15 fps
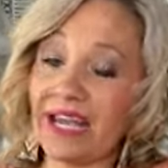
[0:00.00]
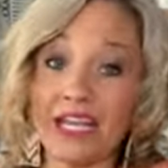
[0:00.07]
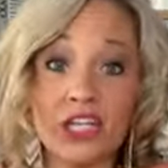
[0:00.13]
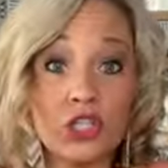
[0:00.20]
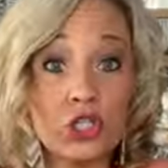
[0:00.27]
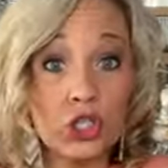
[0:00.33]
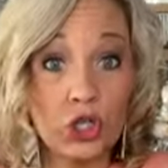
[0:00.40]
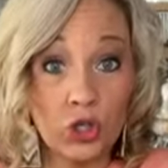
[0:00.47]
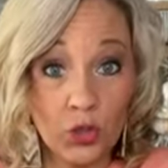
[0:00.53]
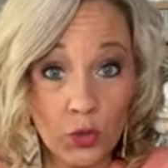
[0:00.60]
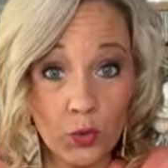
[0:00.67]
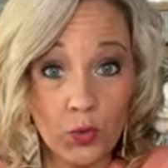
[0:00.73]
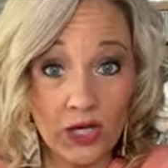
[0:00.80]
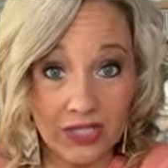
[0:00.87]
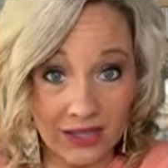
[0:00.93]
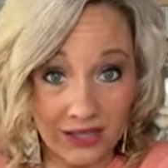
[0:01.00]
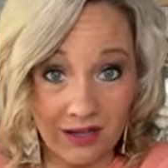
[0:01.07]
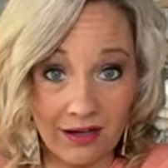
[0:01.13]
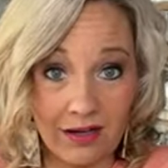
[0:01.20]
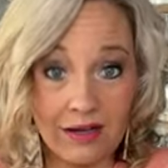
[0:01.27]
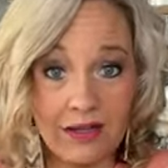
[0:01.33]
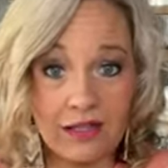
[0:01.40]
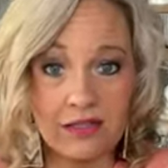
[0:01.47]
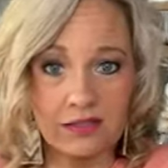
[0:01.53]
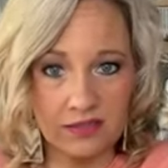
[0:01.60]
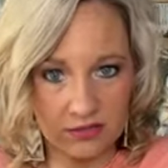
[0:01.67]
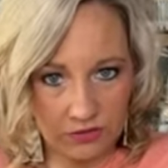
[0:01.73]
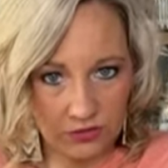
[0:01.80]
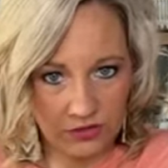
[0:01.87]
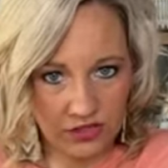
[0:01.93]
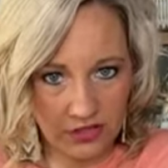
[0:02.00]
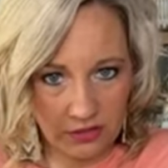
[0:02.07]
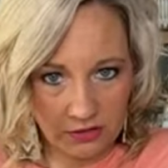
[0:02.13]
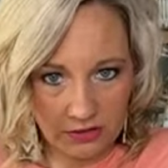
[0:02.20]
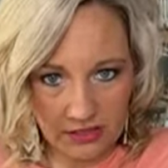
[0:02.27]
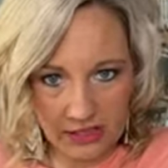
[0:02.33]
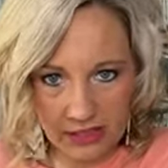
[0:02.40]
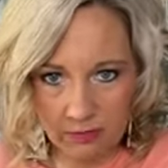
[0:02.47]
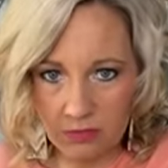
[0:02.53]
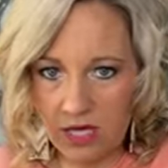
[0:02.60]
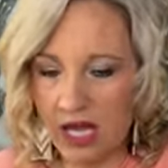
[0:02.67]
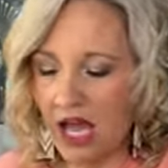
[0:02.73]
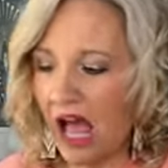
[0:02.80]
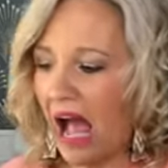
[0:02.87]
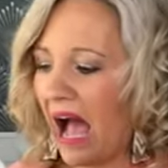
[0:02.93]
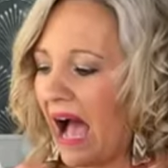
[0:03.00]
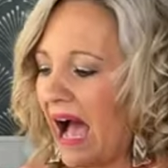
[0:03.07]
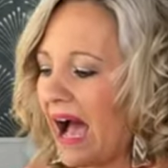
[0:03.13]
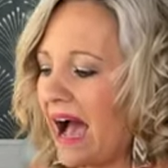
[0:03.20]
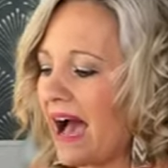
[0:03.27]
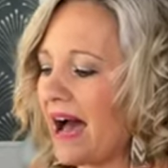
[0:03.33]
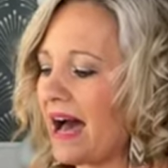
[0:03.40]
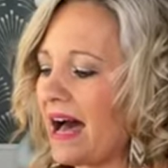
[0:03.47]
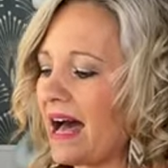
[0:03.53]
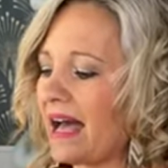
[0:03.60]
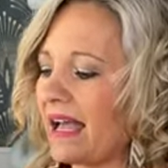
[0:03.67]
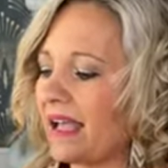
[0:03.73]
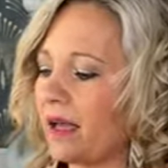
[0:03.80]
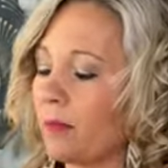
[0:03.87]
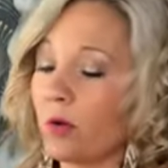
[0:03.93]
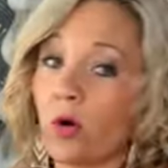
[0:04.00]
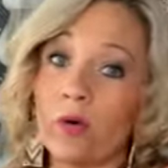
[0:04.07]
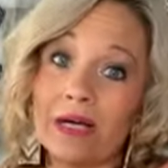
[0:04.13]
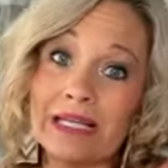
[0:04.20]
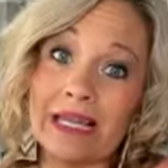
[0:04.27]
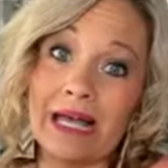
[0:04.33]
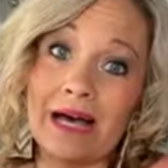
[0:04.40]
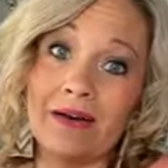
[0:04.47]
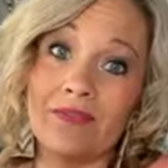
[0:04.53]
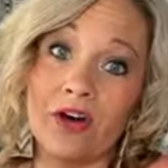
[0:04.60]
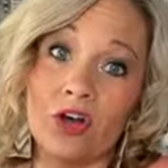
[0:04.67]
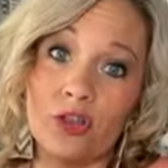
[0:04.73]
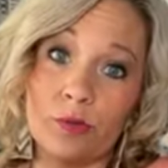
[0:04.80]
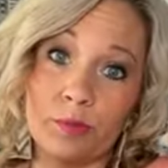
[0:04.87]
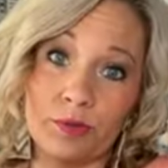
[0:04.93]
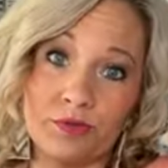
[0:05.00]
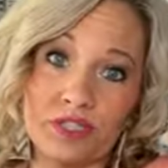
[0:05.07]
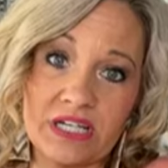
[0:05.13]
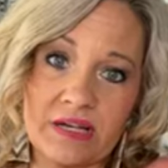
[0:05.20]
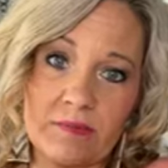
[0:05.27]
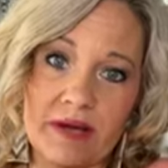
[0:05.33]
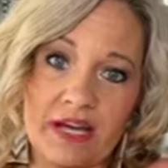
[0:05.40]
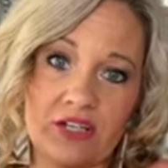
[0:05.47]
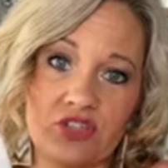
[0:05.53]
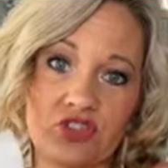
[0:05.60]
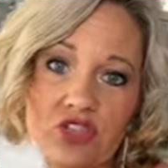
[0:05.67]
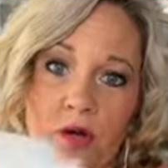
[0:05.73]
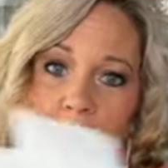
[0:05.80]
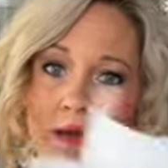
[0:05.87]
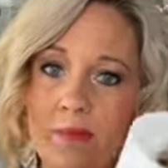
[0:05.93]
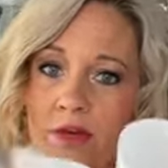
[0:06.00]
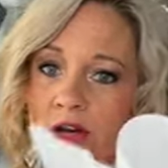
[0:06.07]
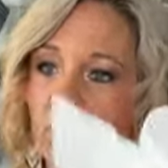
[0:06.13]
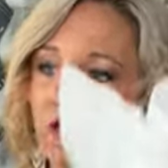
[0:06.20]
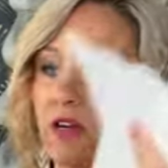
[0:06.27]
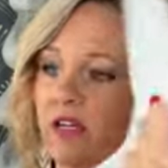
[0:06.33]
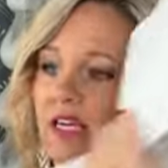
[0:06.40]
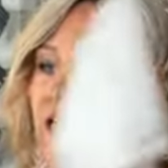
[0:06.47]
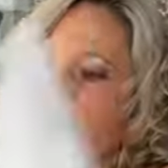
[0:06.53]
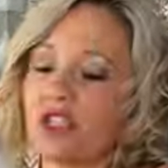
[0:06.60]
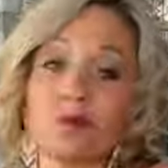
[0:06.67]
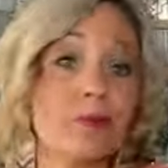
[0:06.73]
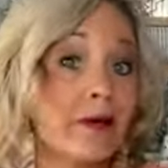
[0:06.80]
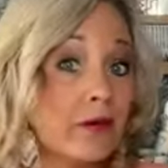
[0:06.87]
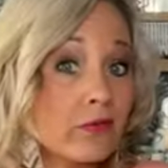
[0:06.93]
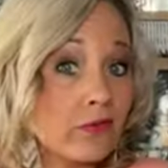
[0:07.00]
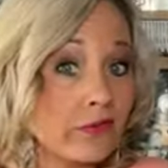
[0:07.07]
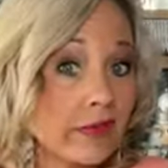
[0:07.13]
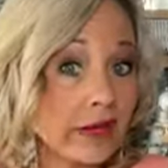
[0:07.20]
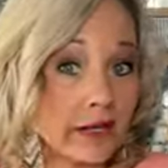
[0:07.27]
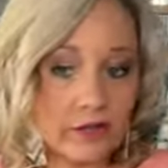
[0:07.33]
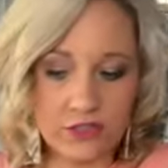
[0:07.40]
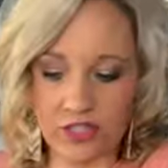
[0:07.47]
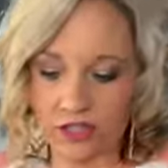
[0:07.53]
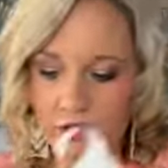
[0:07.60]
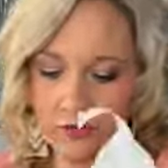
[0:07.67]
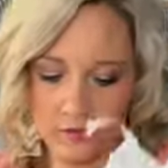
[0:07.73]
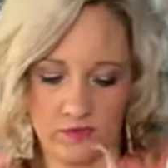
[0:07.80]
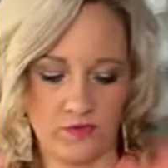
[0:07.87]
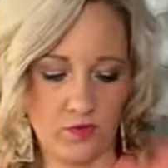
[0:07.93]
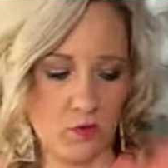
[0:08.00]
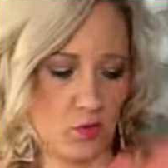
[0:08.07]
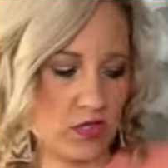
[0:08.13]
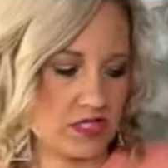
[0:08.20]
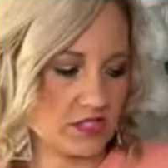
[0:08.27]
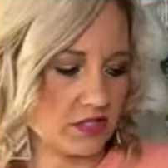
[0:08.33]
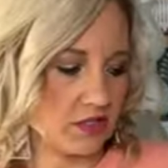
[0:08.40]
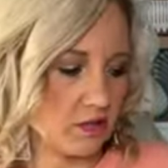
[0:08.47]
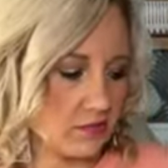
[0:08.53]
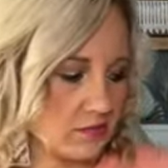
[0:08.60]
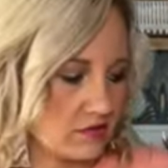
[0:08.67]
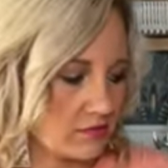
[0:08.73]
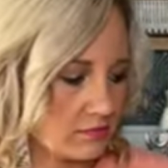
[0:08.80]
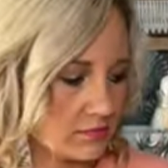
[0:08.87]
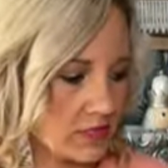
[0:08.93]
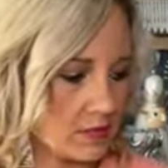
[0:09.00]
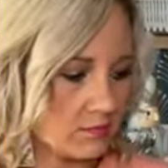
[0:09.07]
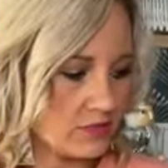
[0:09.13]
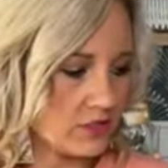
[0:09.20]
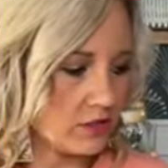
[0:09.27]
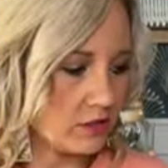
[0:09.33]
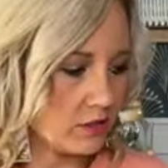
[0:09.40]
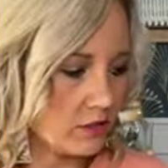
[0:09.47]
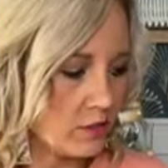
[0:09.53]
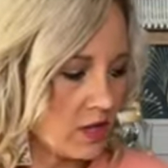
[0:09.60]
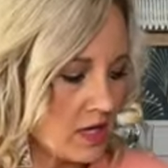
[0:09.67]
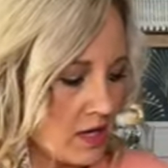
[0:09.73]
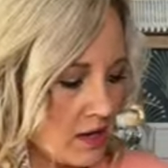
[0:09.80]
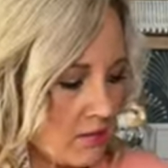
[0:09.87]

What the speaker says: and at 2 o'clock Central Standard Time, I am going live on the boutique page. So maybe y'all could catch me over there too if you want to. It's up to you,